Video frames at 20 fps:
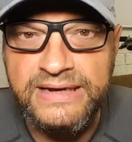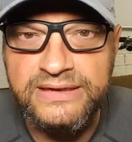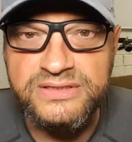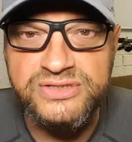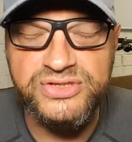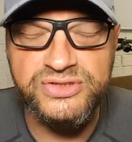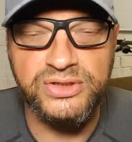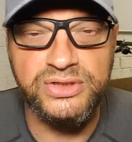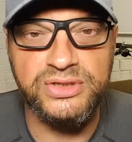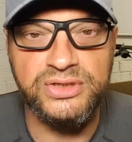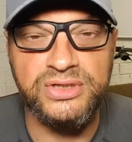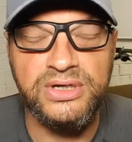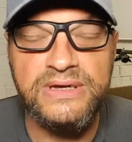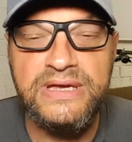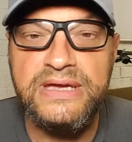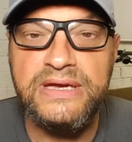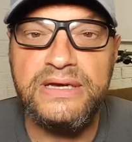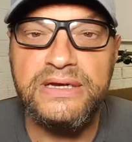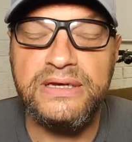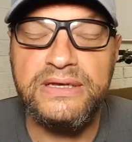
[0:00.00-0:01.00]
that. So
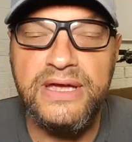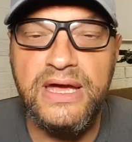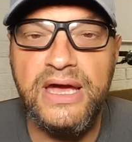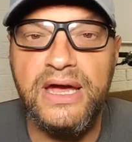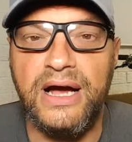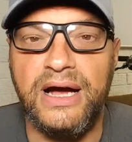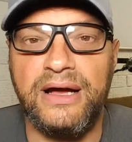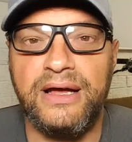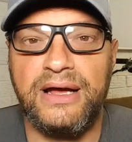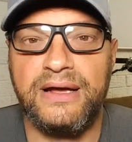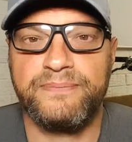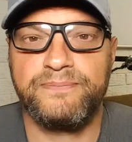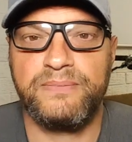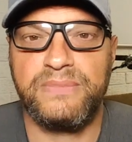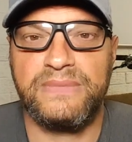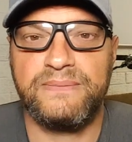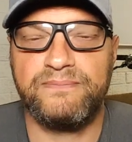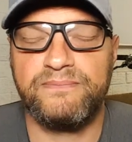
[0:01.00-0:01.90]
yeah, I, I